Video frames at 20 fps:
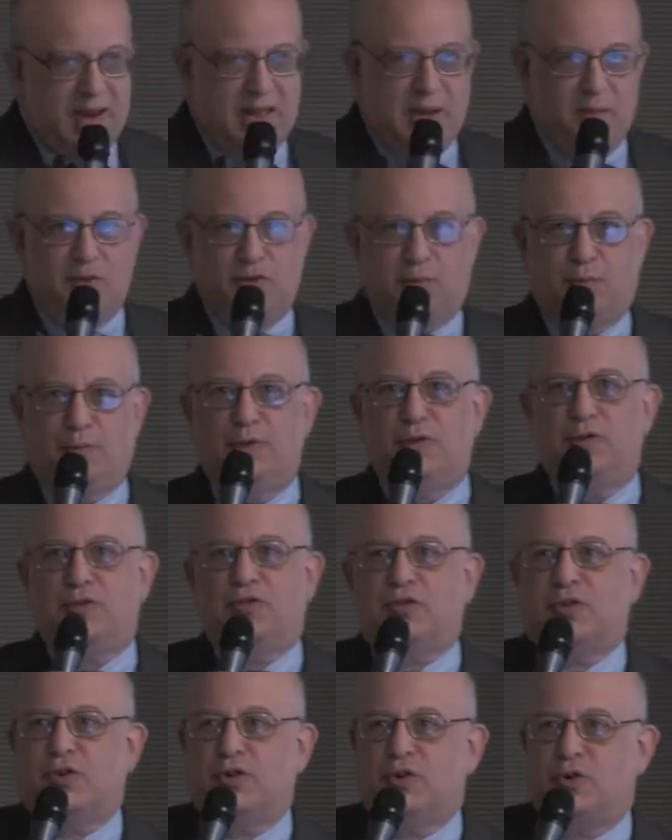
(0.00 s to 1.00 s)
name is
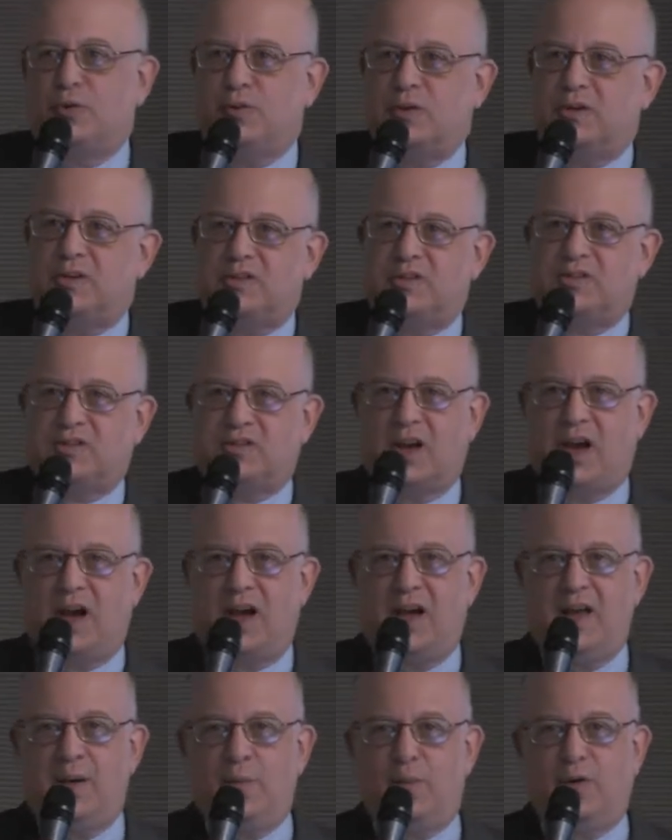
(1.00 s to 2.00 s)
Bruce Hurwitz.
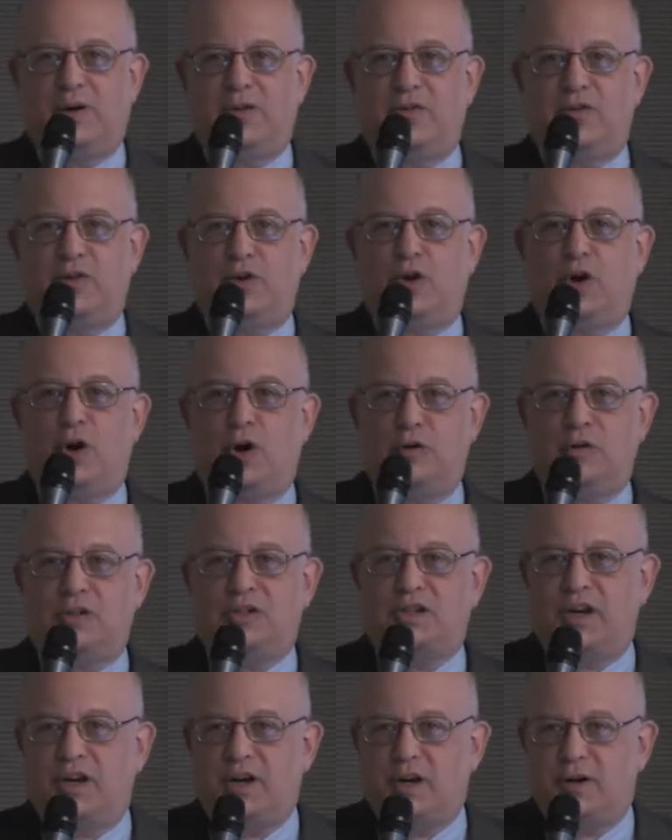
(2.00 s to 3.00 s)
I am one of the
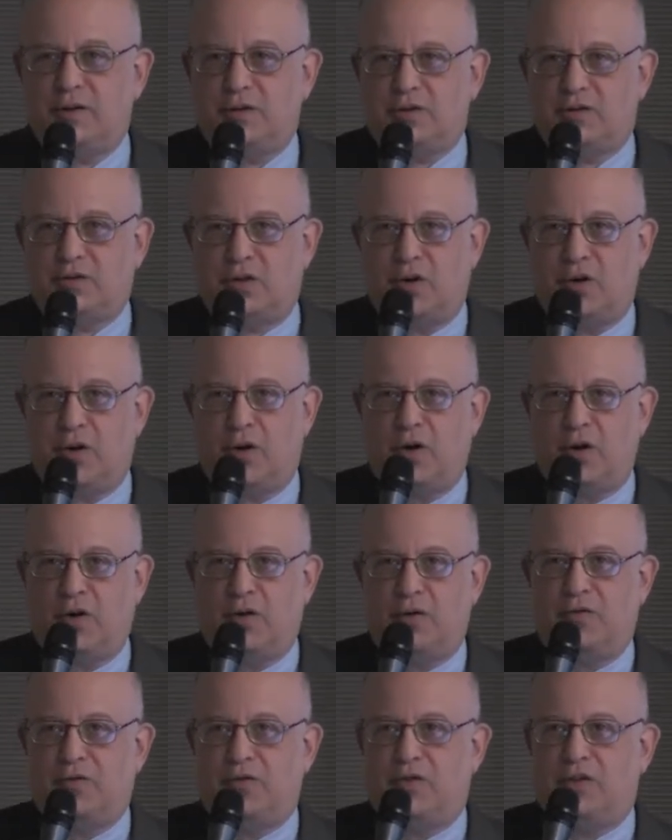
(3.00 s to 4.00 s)
co-chairs
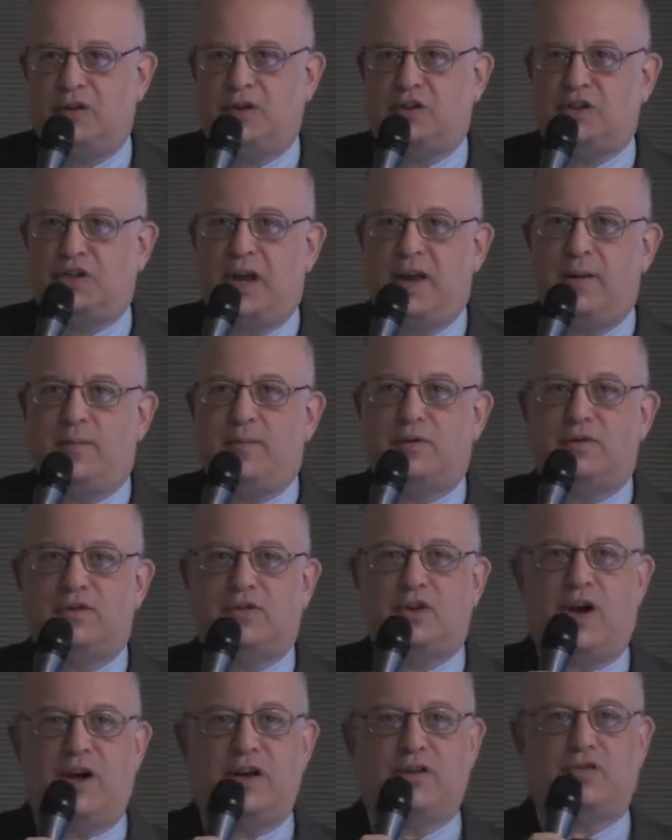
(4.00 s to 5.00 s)
of the
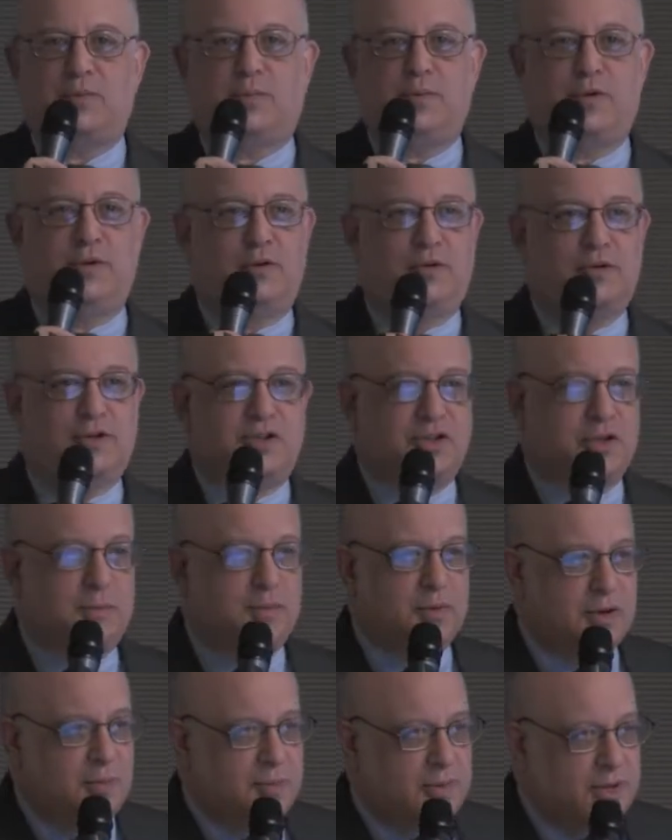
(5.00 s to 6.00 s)
Chamber's
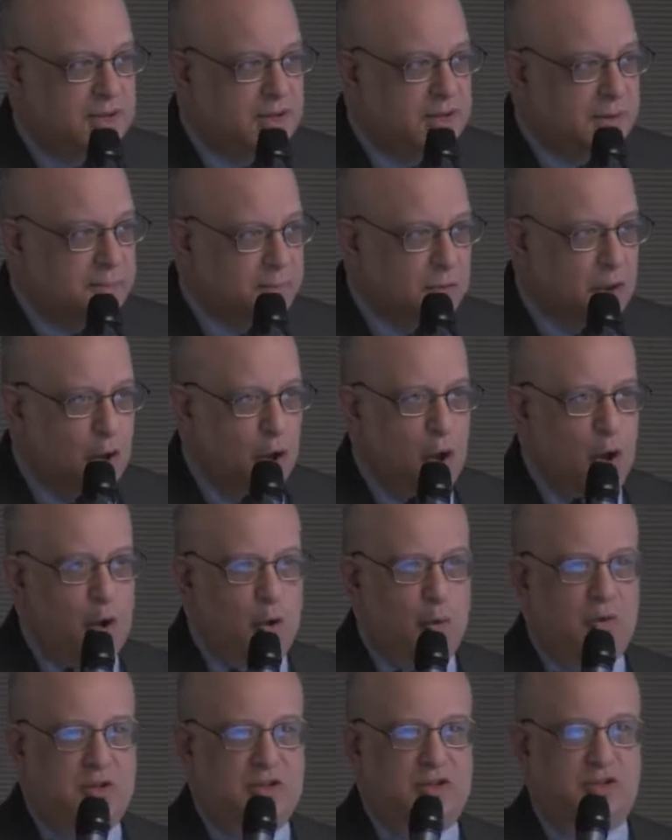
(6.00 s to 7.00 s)
Entrepreneurship Committee,
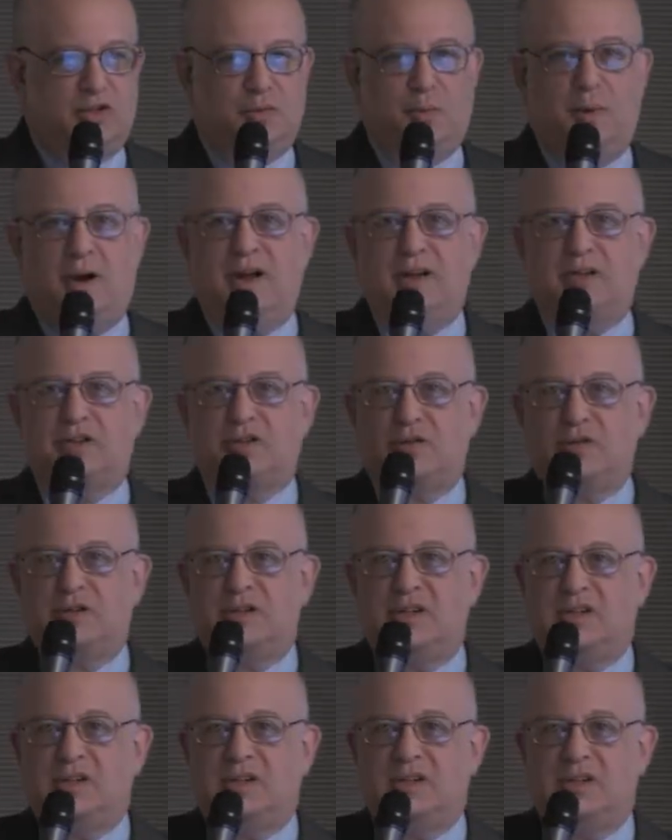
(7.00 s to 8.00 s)
which is
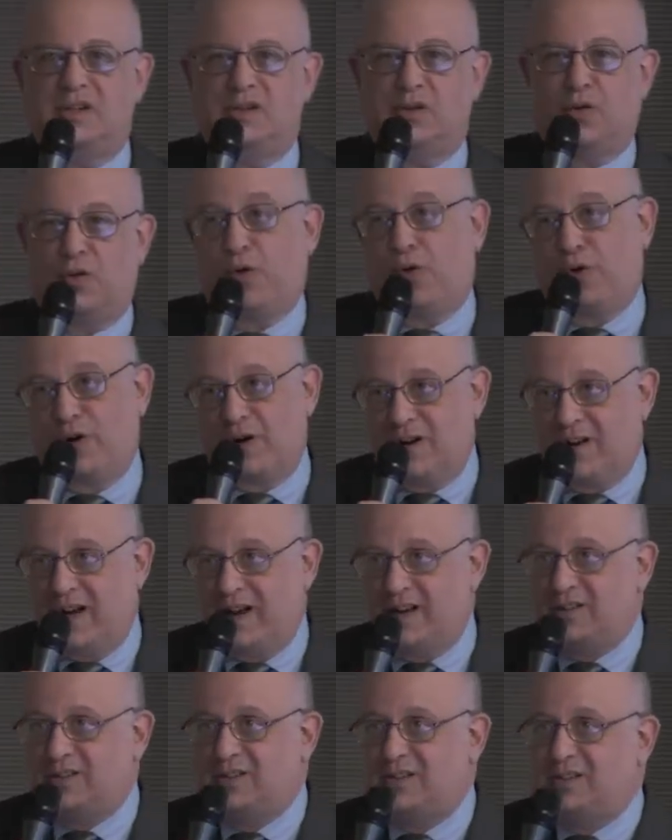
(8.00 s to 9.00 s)
sponsoring or
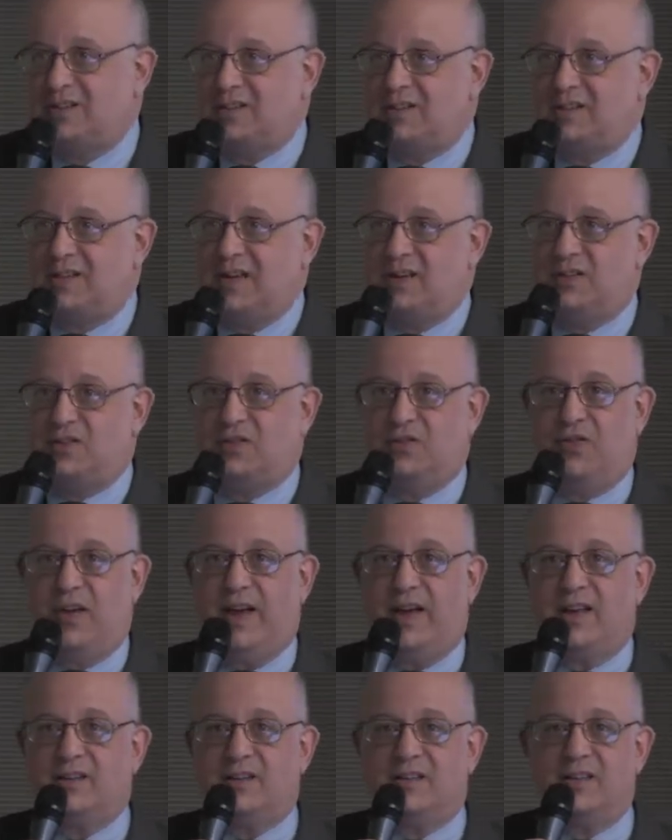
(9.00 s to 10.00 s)
organizing today's
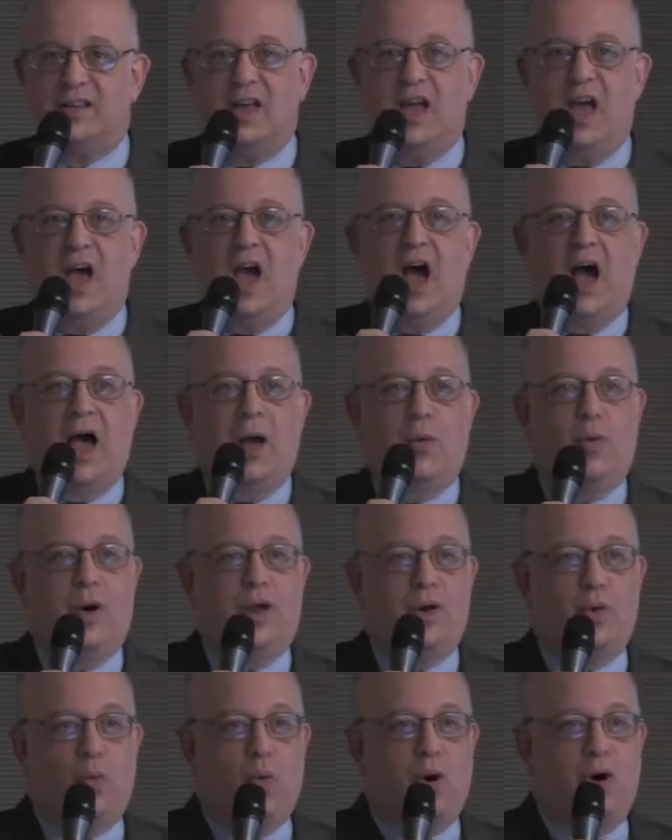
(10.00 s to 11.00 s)
event. I
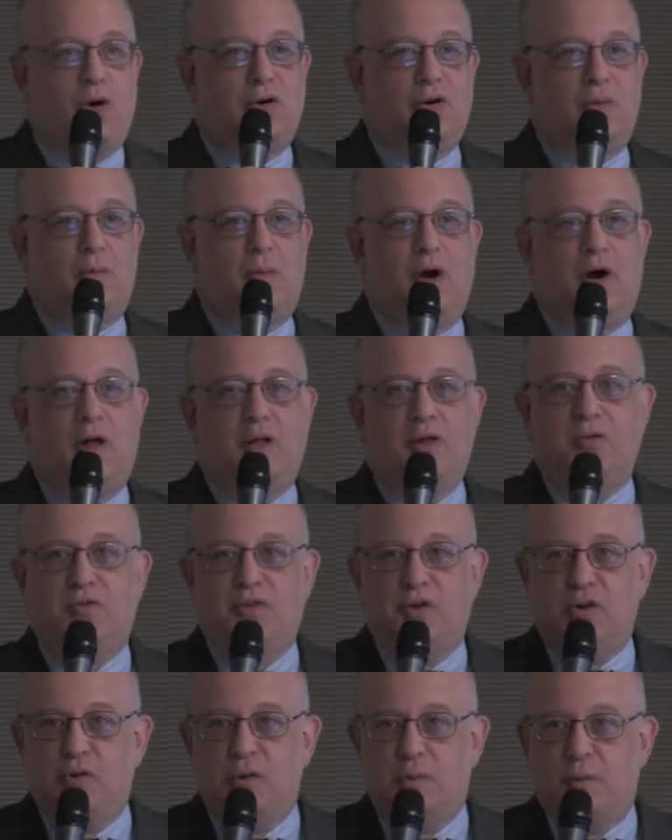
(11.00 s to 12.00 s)
want to welcome all of
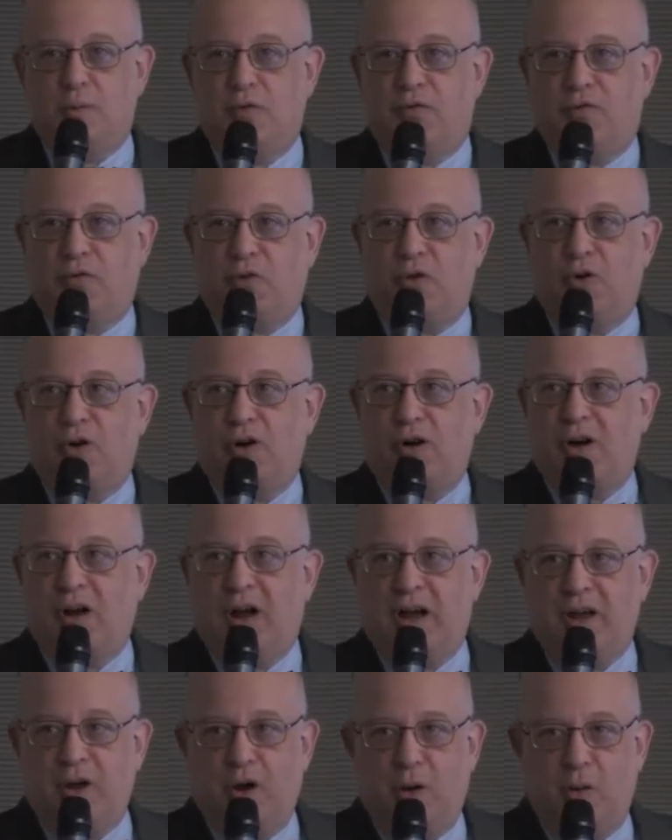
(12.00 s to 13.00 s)
you, and before
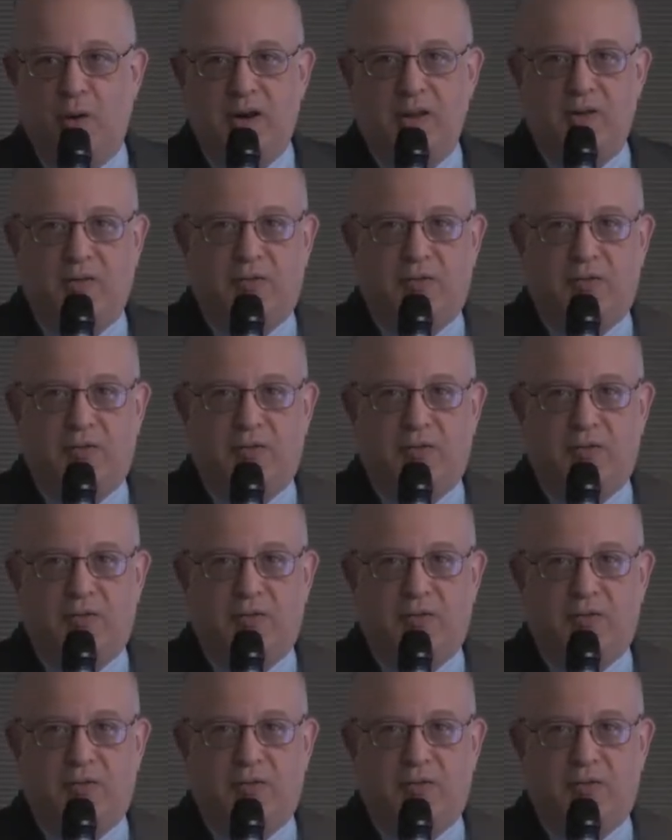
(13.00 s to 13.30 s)
I go any